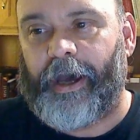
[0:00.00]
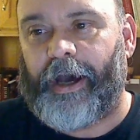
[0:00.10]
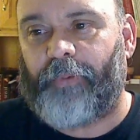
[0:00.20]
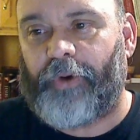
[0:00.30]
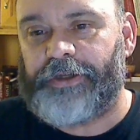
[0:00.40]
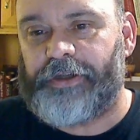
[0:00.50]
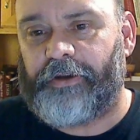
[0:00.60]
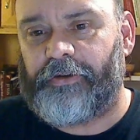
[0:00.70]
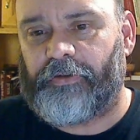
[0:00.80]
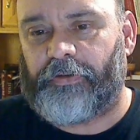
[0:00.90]
I want you to
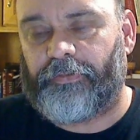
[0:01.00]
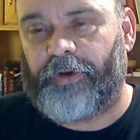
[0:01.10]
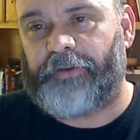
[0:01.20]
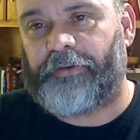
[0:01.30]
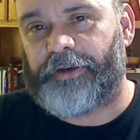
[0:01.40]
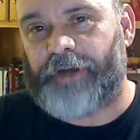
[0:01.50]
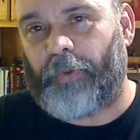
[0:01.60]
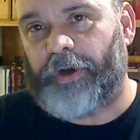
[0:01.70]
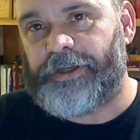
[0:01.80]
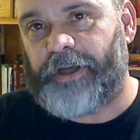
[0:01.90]
do some research. I
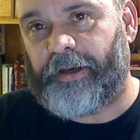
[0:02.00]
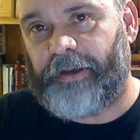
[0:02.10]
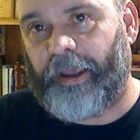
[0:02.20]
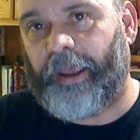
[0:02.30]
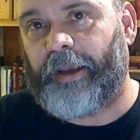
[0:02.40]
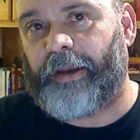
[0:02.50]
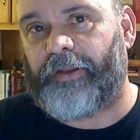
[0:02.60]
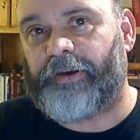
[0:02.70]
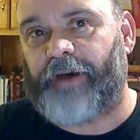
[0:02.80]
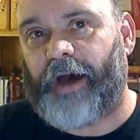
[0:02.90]
want you to dig into
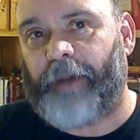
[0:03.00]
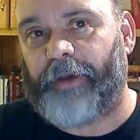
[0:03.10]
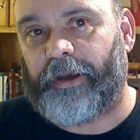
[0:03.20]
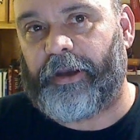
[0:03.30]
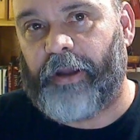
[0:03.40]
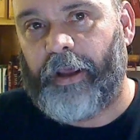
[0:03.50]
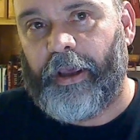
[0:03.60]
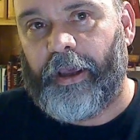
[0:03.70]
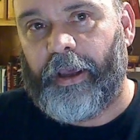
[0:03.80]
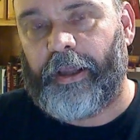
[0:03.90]
the topic,
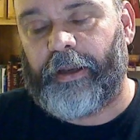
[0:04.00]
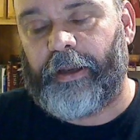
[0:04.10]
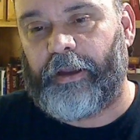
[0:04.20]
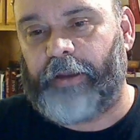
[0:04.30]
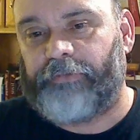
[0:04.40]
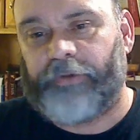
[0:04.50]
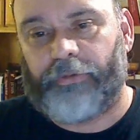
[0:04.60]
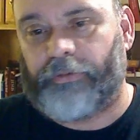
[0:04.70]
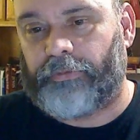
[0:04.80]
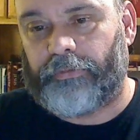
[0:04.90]
and if
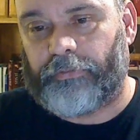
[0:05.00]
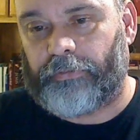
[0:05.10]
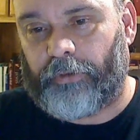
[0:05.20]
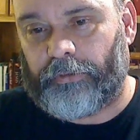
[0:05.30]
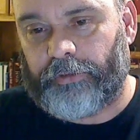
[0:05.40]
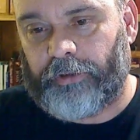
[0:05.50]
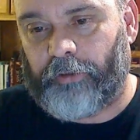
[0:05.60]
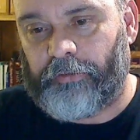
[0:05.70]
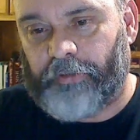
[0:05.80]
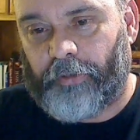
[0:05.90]
you
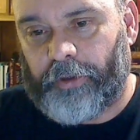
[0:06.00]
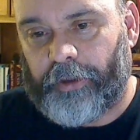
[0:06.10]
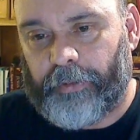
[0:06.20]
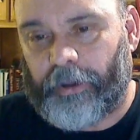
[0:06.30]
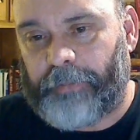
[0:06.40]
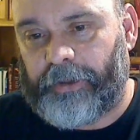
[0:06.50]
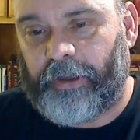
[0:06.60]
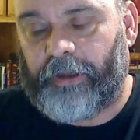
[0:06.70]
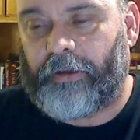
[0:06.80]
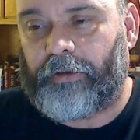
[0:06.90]
close hold of a
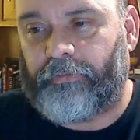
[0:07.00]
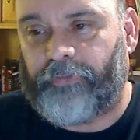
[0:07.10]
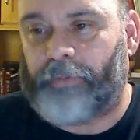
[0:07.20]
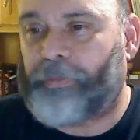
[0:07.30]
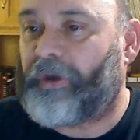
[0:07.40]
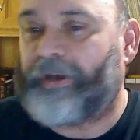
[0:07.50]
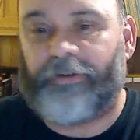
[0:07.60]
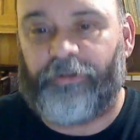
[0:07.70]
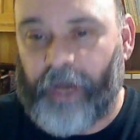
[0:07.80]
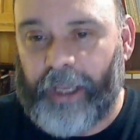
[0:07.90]
particular viewpoint,
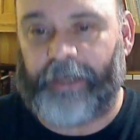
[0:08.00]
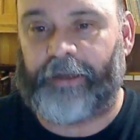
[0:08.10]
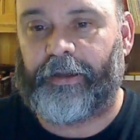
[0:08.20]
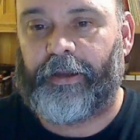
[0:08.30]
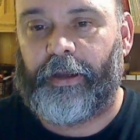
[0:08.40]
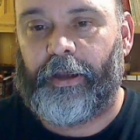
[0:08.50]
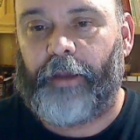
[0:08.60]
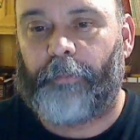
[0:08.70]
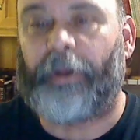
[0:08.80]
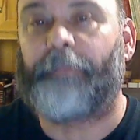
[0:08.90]
great,
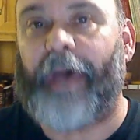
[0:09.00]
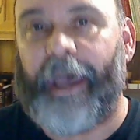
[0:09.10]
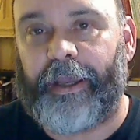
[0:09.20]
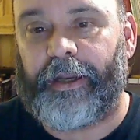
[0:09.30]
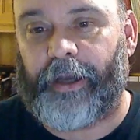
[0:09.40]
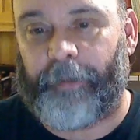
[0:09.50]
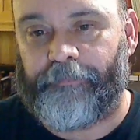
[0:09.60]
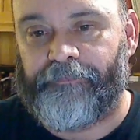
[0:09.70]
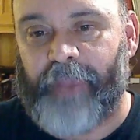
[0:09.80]
but back it up.